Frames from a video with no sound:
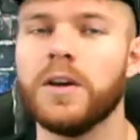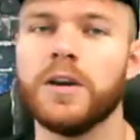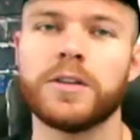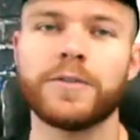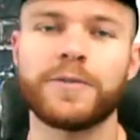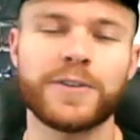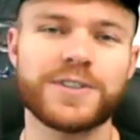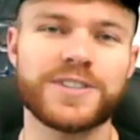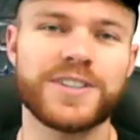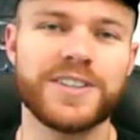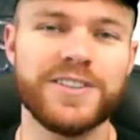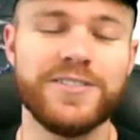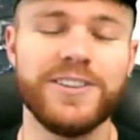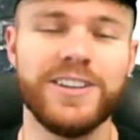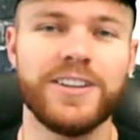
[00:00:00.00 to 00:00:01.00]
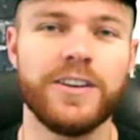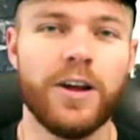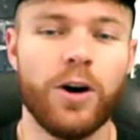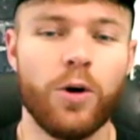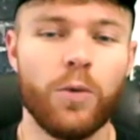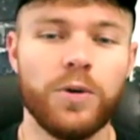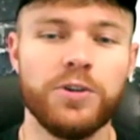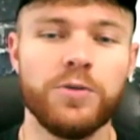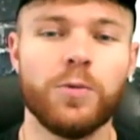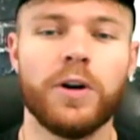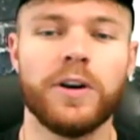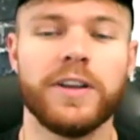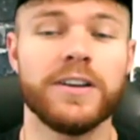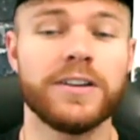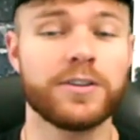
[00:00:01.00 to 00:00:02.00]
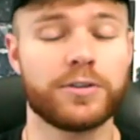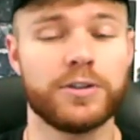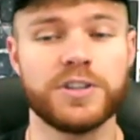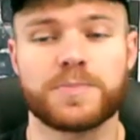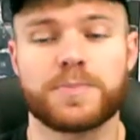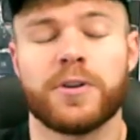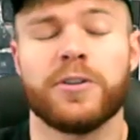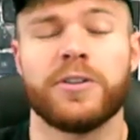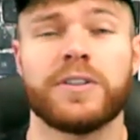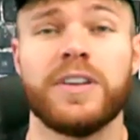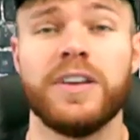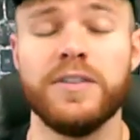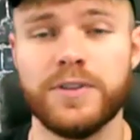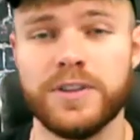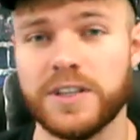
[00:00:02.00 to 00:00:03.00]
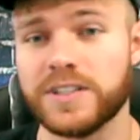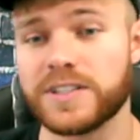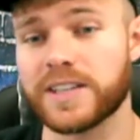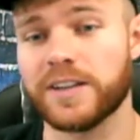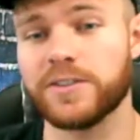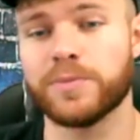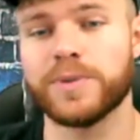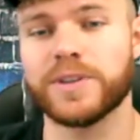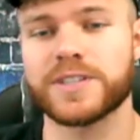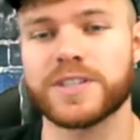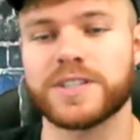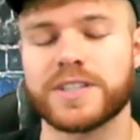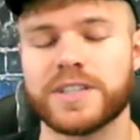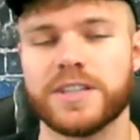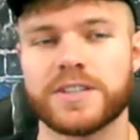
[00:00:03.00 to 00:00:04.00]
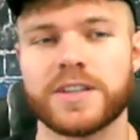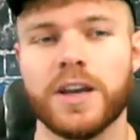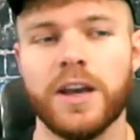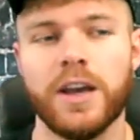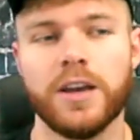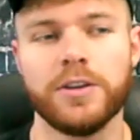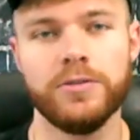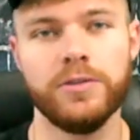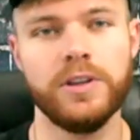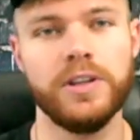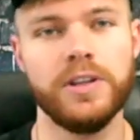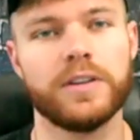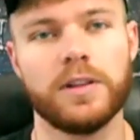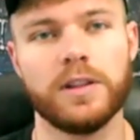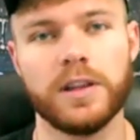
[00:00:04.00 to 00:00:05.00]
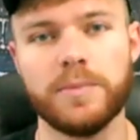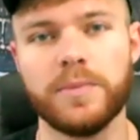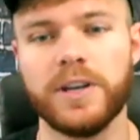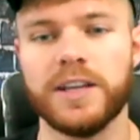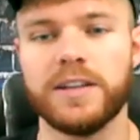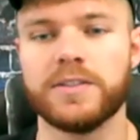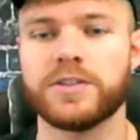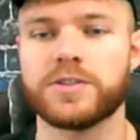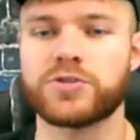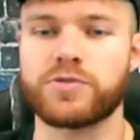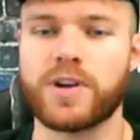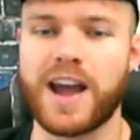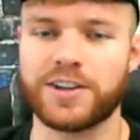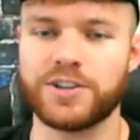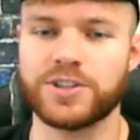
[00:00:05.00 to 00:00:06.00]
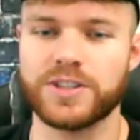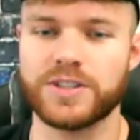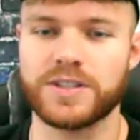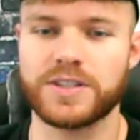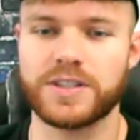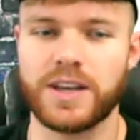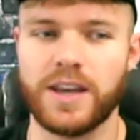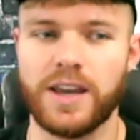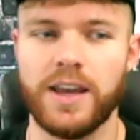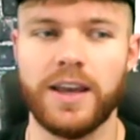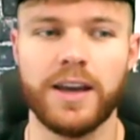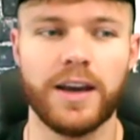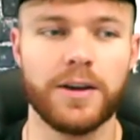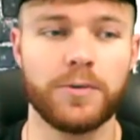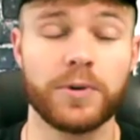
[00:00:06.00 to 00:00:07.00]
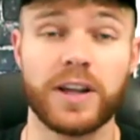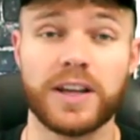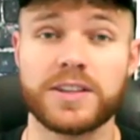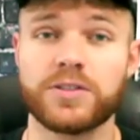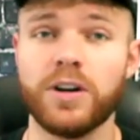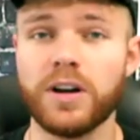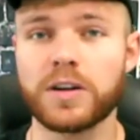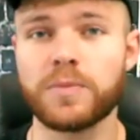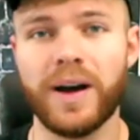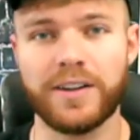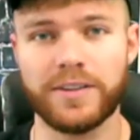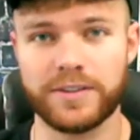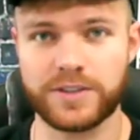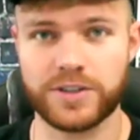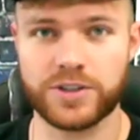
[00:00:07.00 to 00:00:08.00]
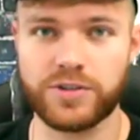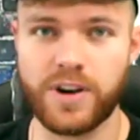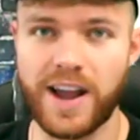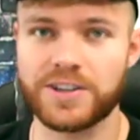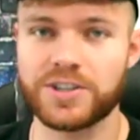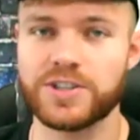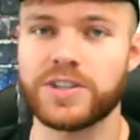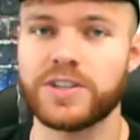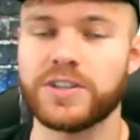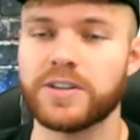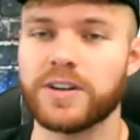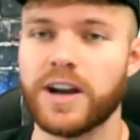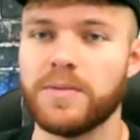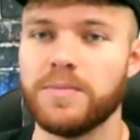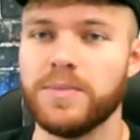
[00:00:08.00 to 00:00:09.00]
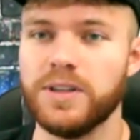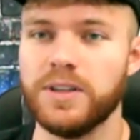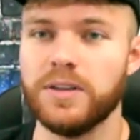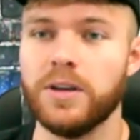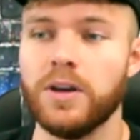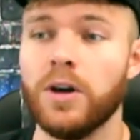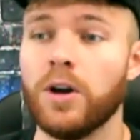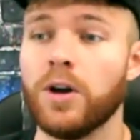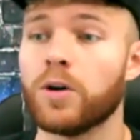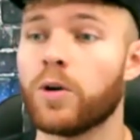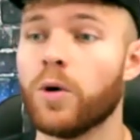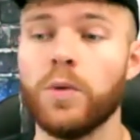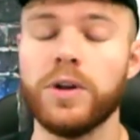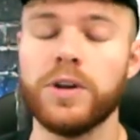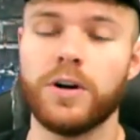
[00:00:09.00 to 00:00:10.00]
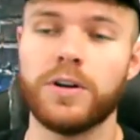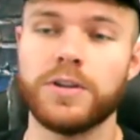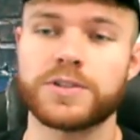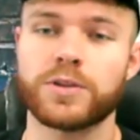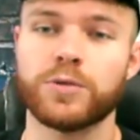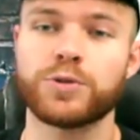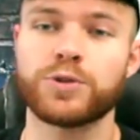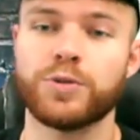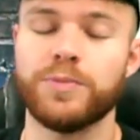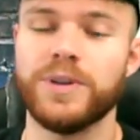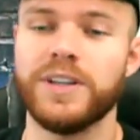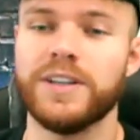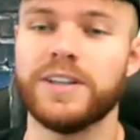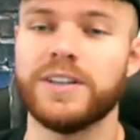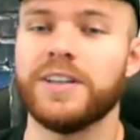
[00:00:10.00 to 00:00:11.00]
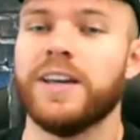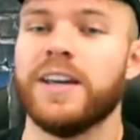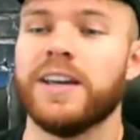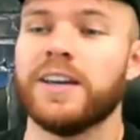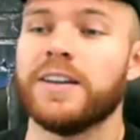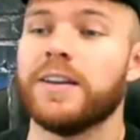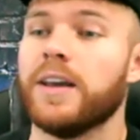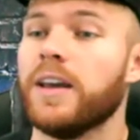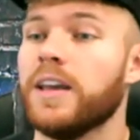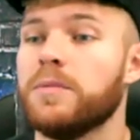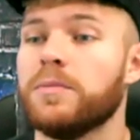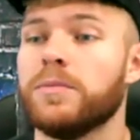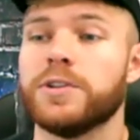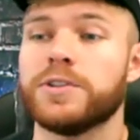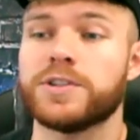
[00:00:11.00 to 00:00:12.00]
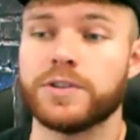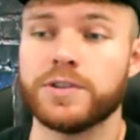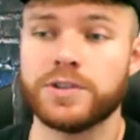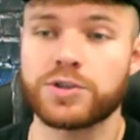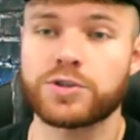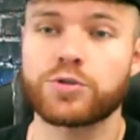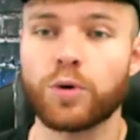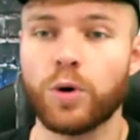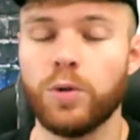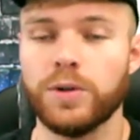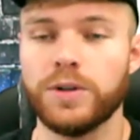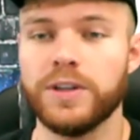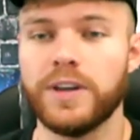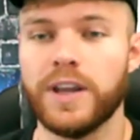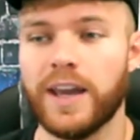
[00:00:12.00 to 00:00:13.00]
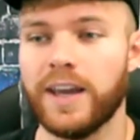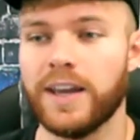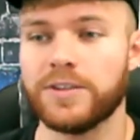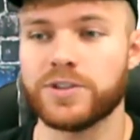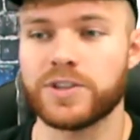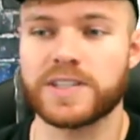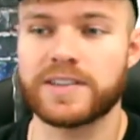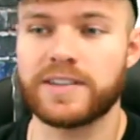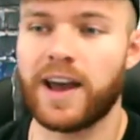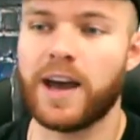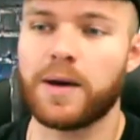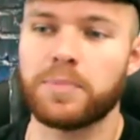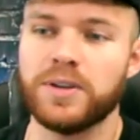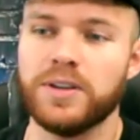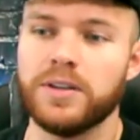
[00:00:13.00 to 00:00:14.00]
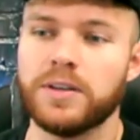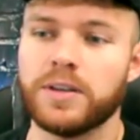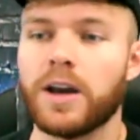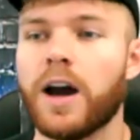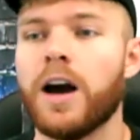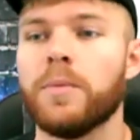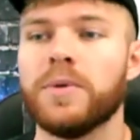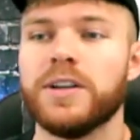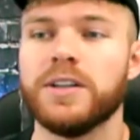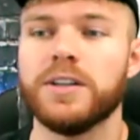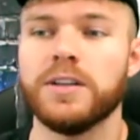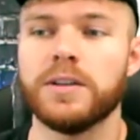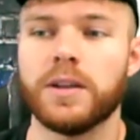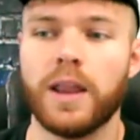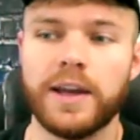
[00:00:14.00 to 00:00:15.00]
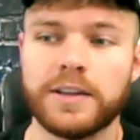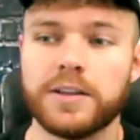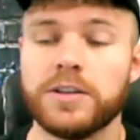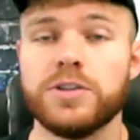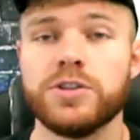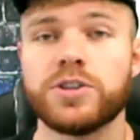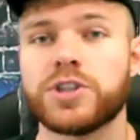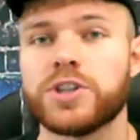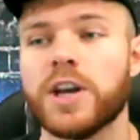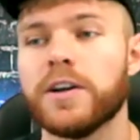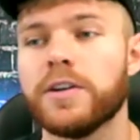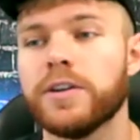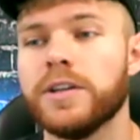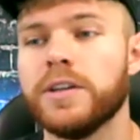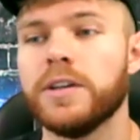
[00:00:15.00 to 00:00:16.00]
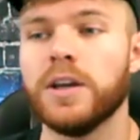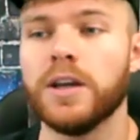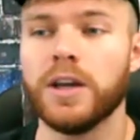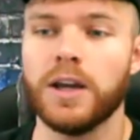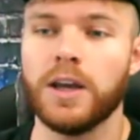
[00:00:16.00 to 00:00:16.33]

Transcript: The first thing you need to know when you want to increase productivity inside your business is you need to eliminate distractions. And when I talk about distractions here, I mean going on social media and aimlessly scrolling and just tapping, commenting, liking, sharing.